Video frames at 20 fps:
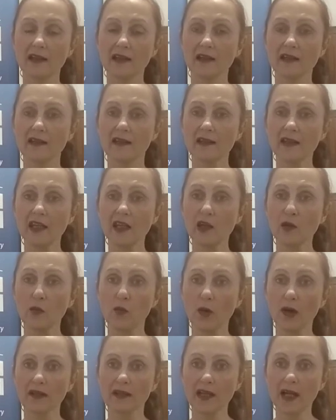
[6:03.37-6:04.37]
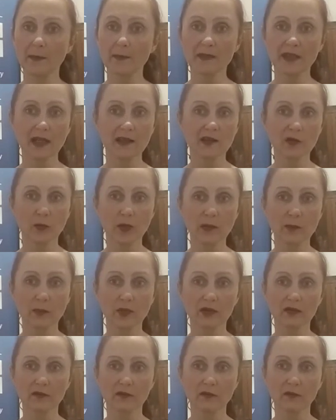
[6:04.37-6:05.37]
see what updates we
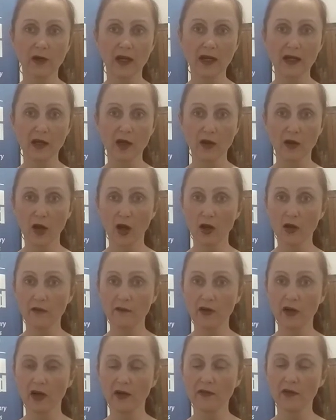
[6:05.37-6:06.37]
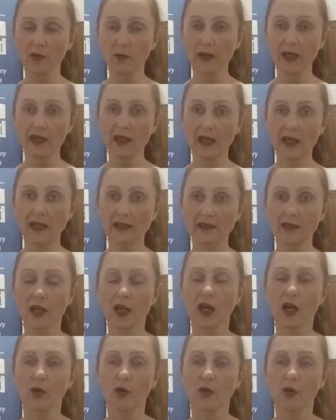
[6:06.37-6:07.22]
put over on the weekend.